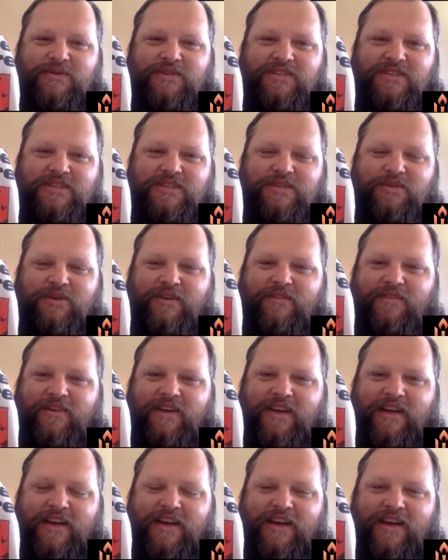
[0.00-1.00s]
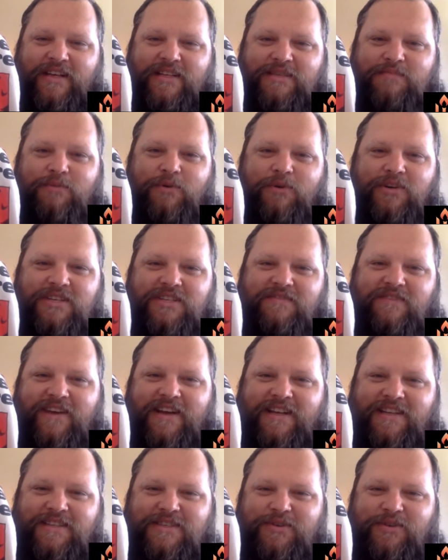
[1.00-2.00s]
which is sort of a uh, sports
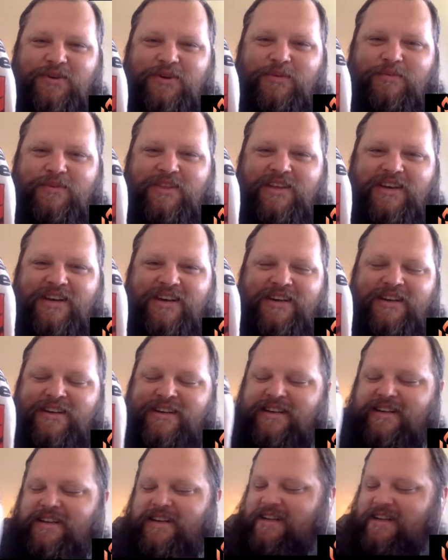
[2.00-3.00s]
fans group there.